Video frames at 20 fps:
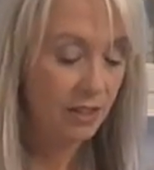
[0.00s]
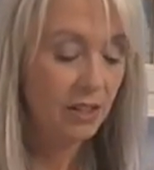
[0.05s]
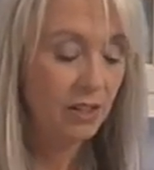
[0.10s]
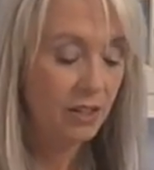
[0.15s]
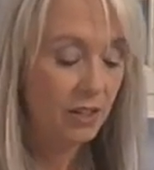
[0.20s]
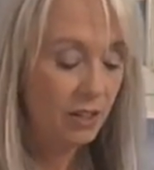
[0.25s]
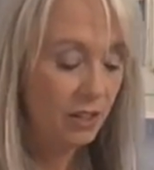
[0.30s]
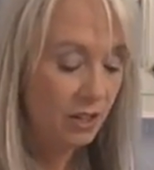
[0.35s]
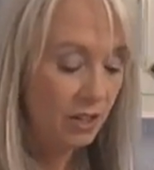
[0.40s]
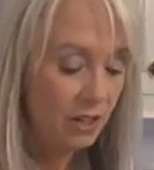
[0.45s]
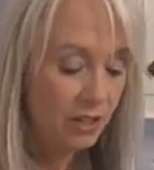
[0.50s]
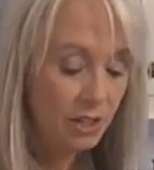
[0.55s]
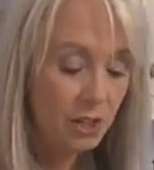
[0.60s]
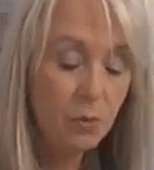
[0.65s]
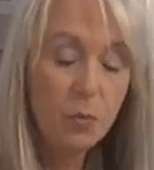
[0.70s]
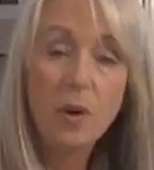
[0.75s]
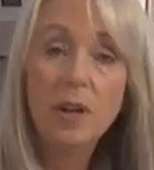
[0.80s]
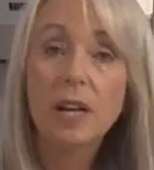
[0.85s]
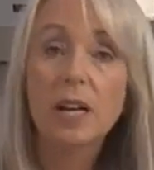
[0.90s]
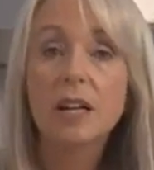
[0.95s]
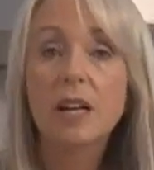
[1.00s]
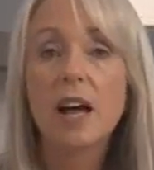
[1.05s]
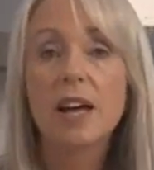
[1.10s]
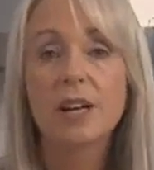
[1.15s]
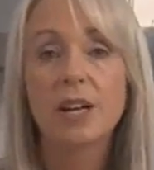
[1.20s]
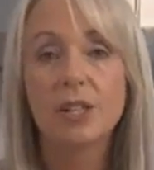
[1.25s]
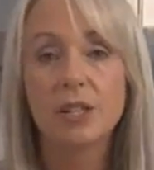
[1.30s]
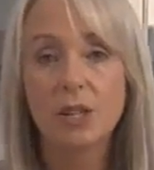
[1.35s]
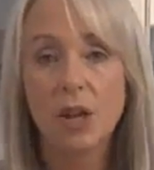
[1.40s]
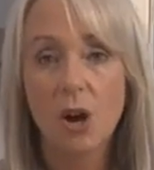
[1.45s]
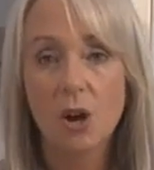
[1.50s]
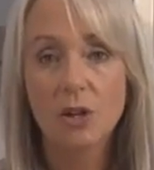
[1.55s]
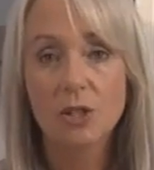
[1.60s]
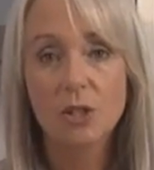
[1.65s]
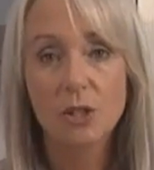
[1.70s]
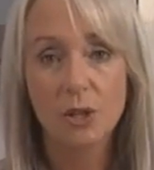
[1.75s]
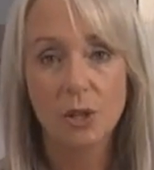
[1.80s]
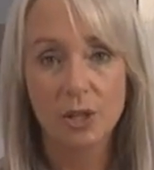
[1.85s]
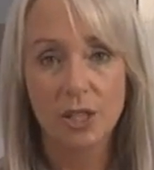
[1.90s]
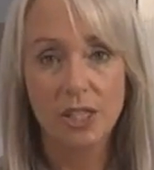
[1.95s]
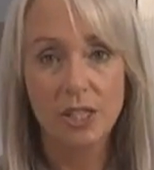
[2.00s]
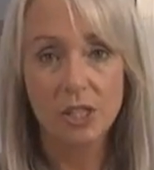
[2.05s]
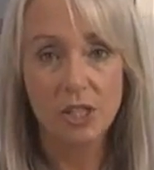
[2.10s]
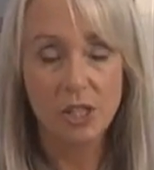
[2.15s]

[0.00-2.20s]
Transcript: you want to line a large cookie sheet